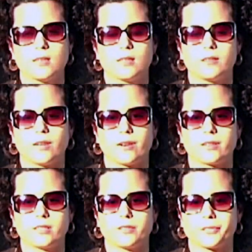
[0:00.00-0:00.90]
They
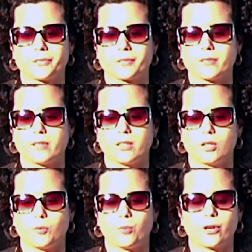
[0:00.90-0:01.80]
are either
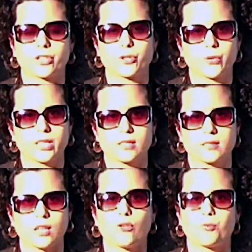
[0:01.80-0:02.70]
portraits,
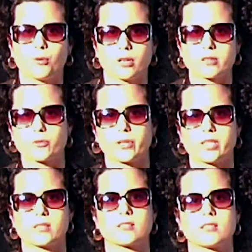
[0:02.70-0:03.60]

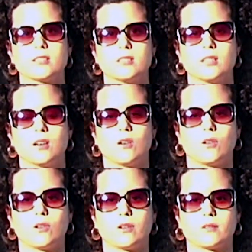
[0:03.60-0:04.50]
self-portraits,
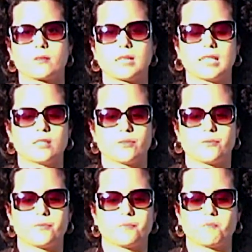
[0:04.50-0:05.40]
or kind
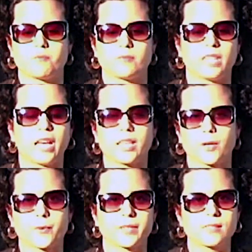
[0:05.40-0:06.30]
of
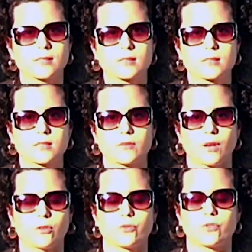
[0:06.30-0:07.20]
diaries,
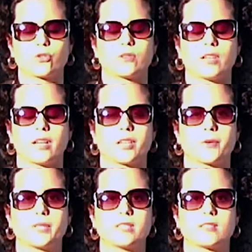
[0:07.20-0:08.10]
audiovisual
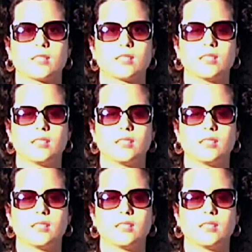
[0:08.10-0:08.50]
diaries, and